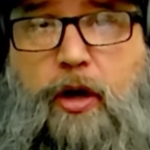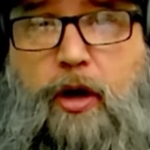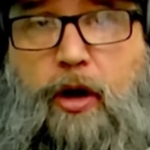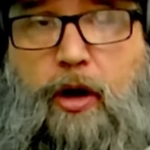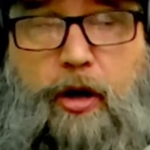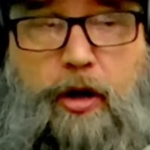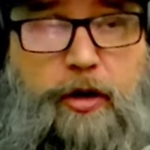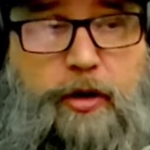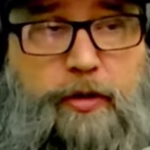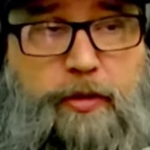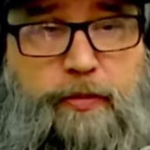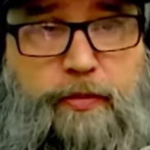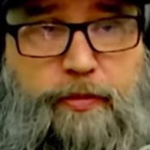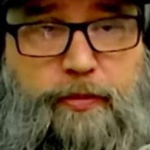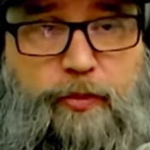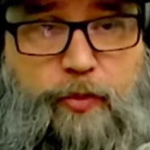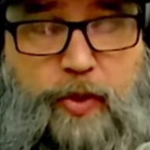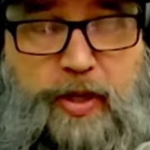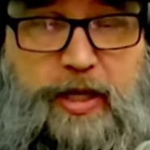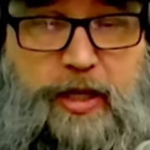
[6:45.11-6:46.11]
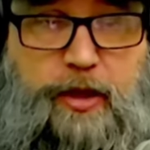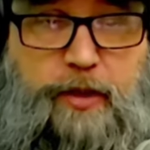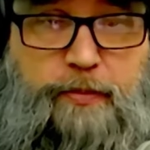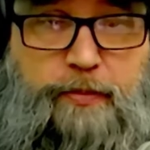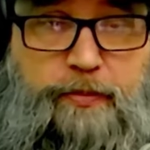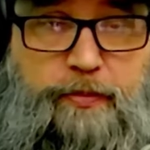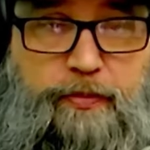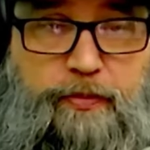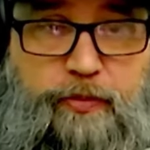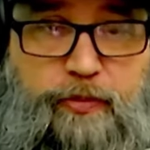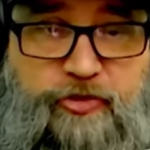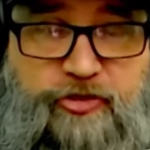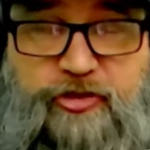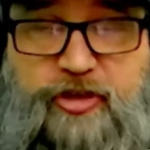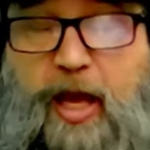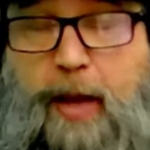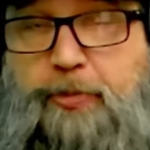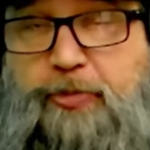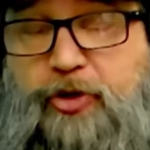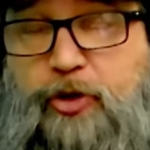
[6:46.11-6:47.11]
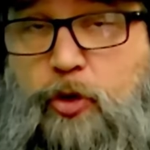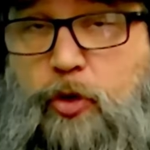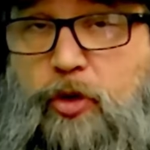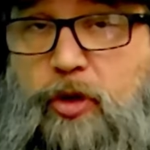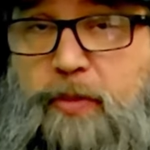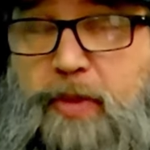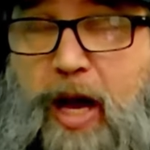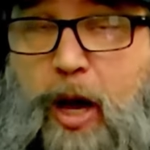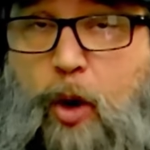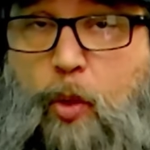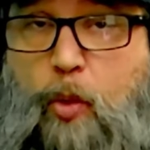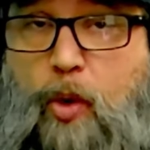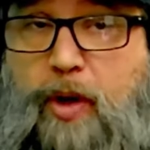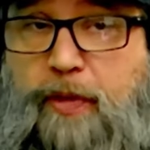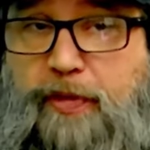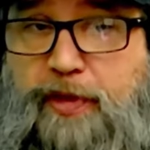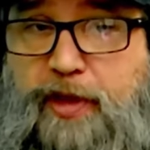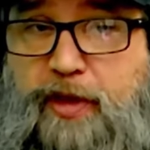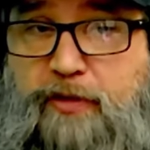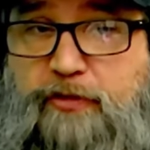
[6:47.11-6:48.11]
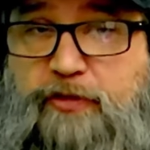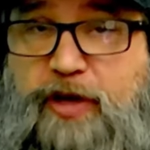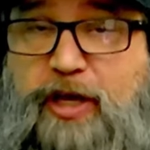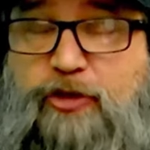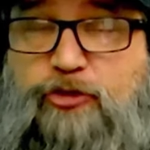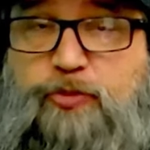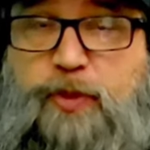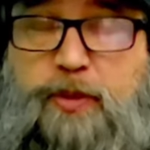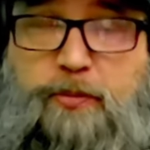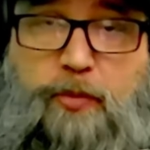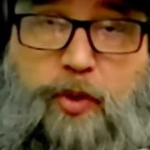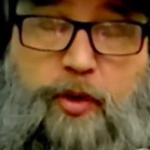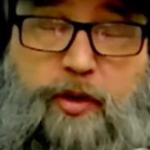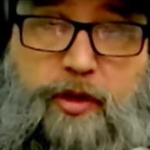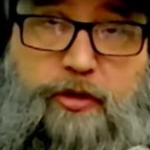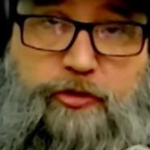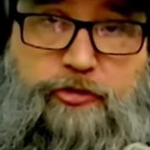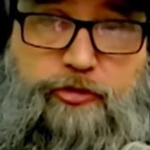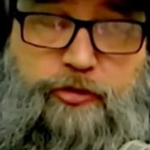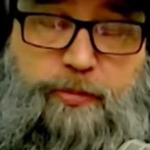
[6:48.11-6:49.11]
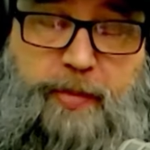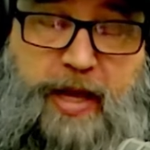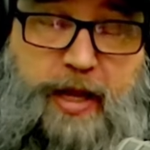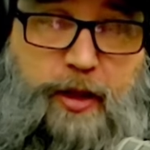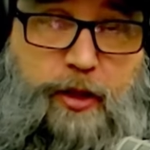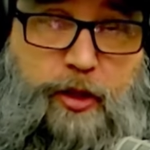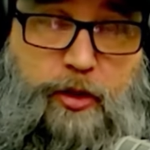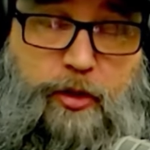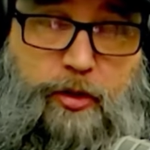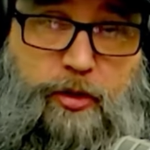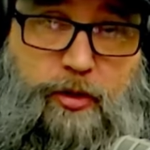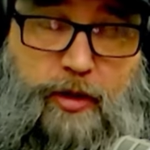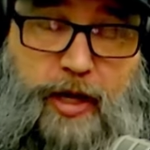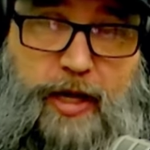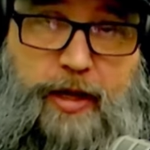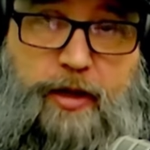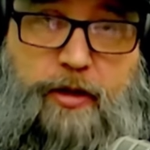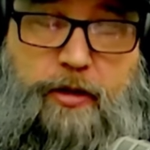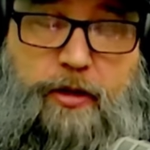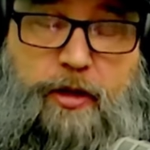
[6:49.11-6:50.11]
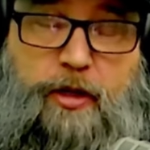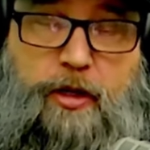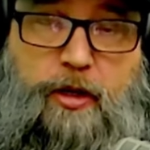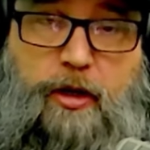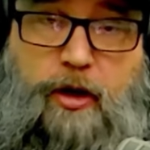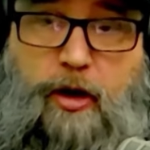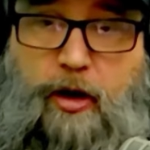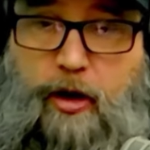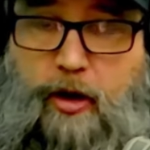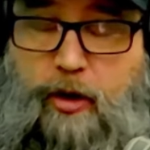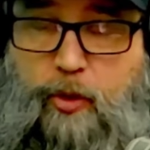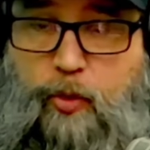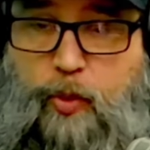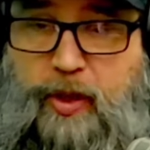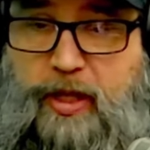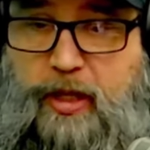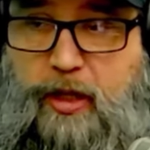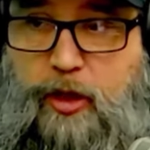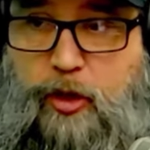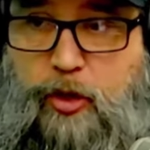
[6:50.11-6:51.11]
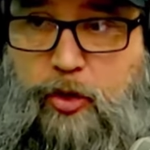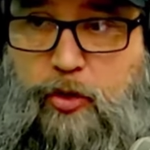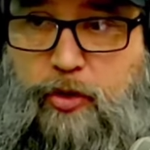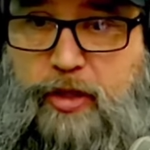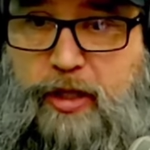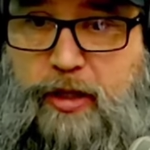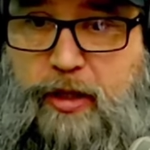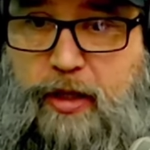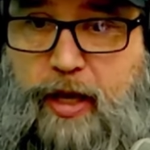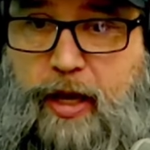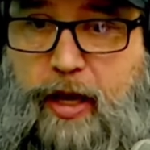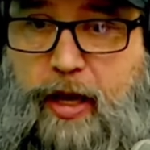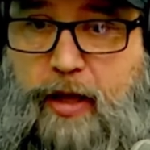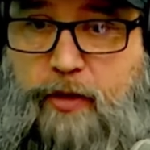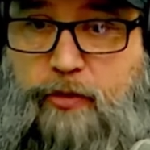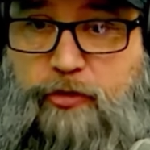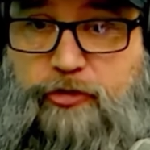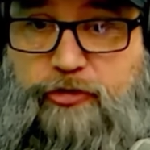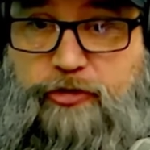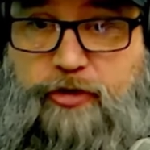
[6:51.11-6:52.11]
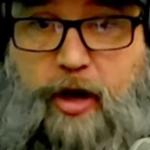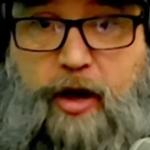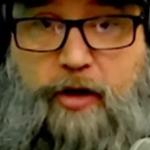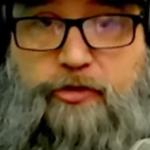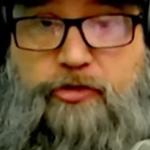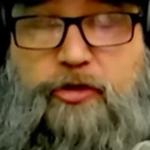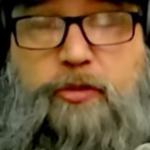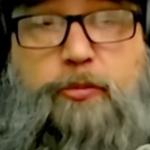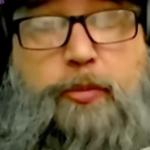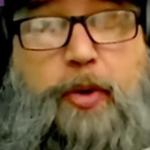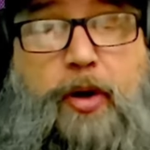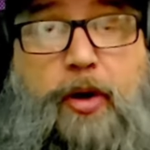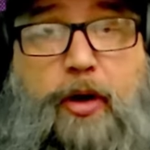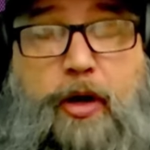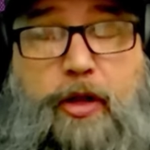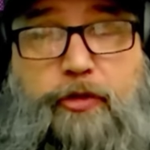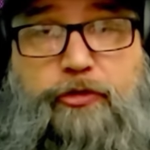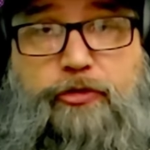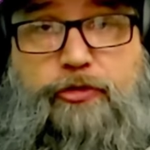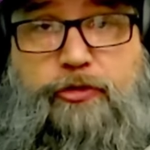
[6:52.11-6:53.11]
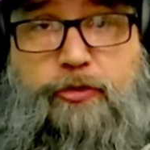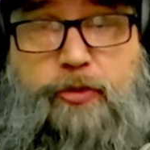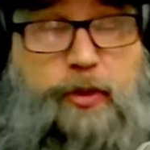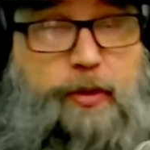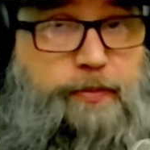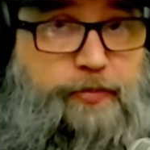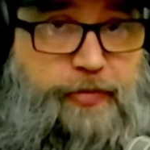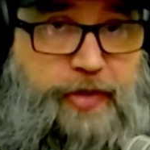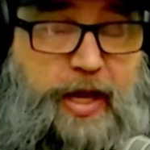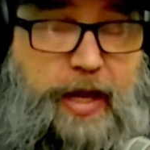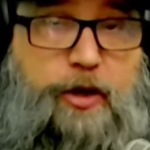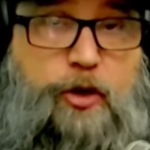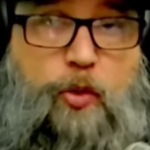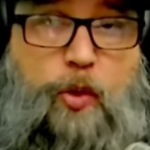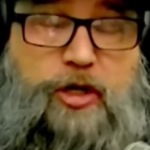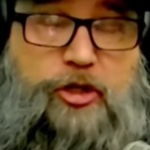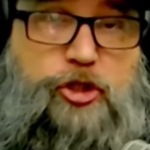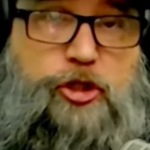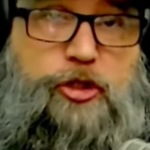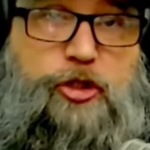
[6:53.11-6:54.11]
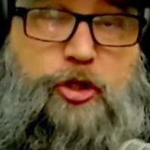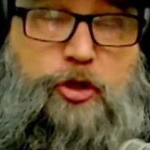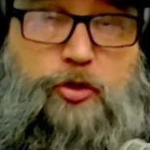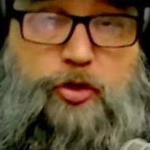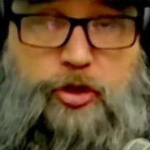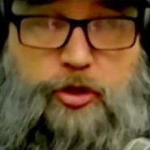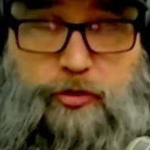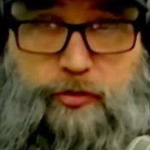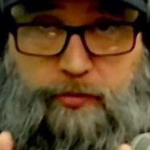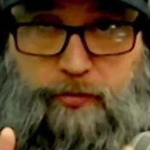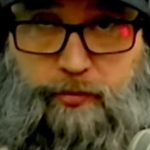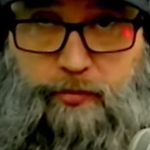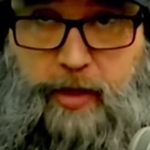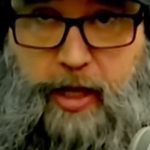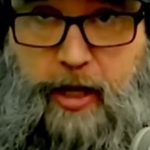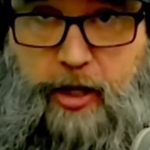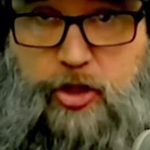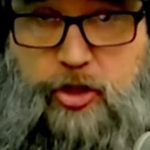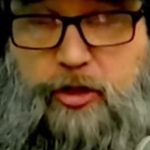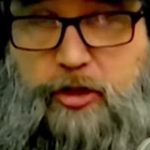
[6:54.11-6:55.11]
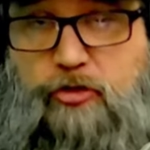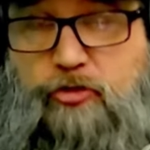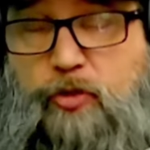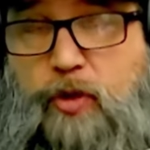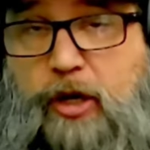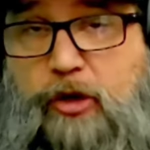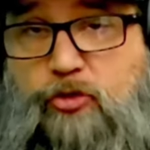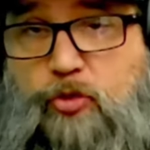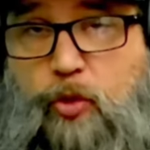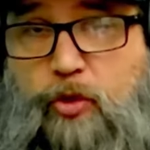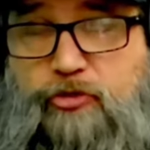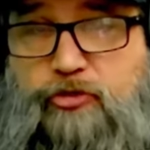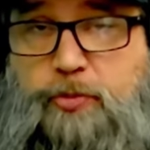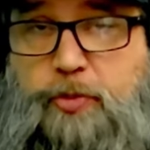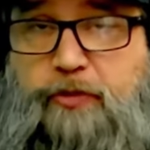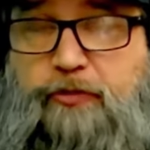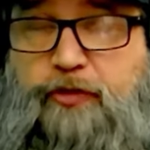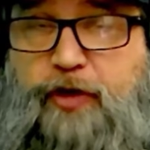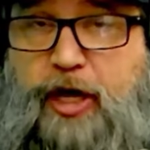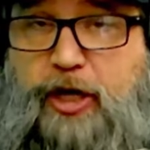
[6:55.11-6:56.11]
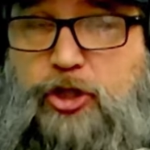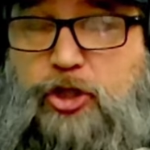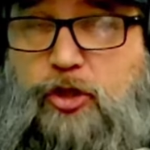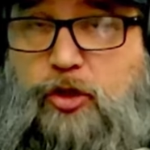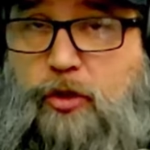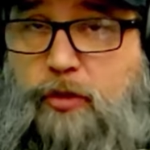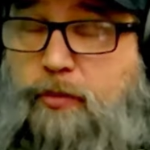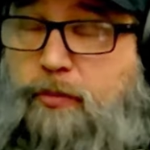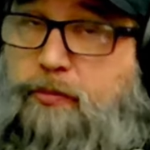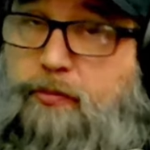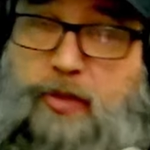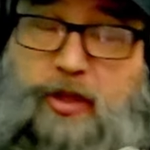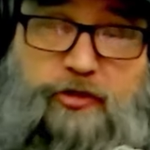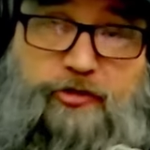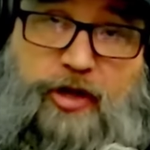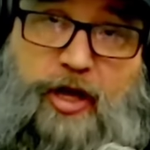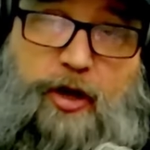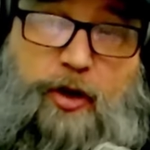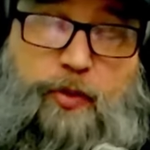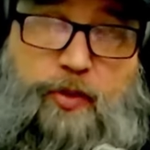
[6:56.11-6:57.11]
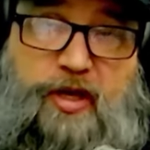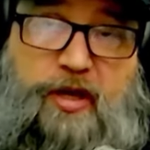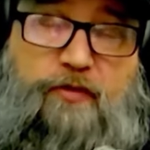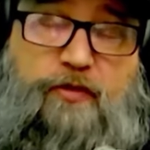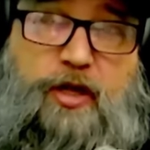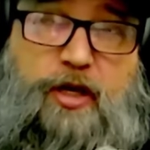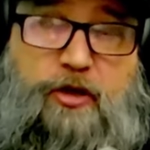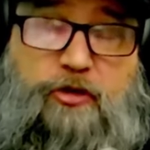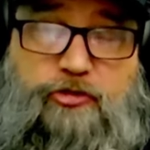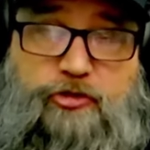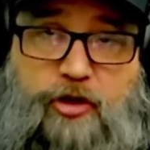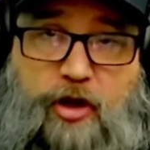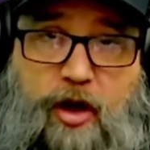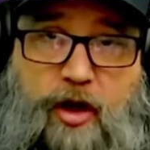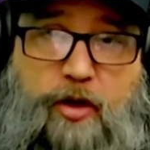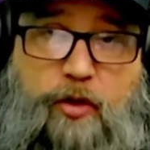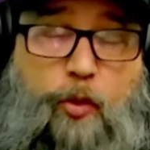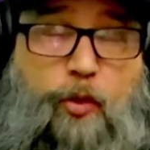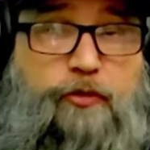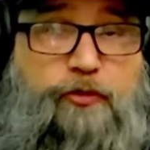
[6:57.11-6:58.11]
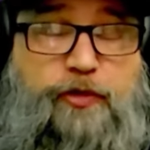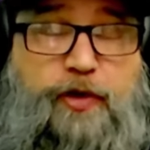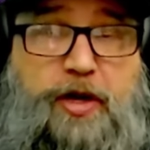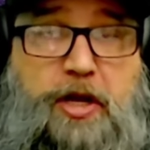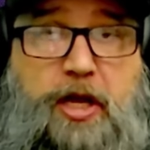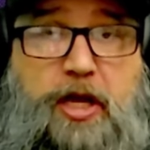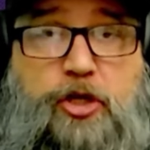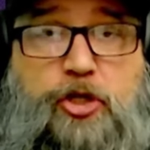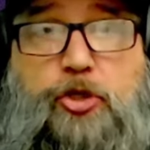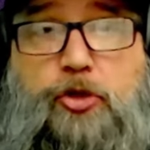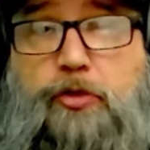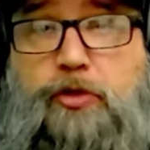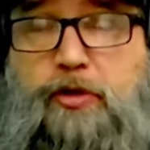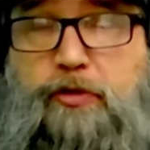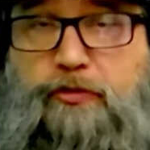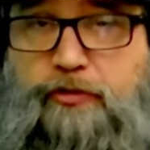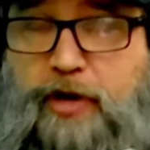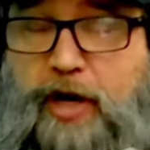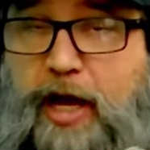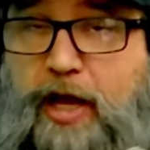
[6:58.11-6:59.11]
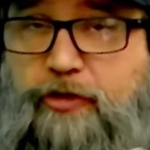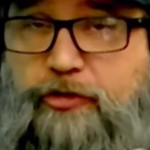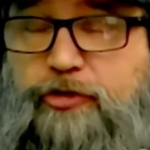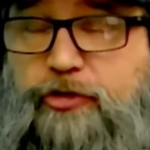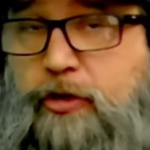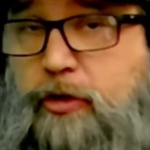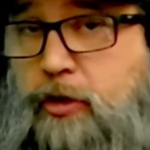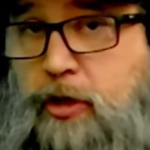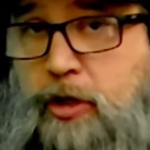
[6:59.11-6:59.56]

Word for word: Are we skeptical about what the investment markets might look like? Are we looking at stocks and bonds? Well, that question you should actually direct towards a professional, because I don't give any stock or financial advice.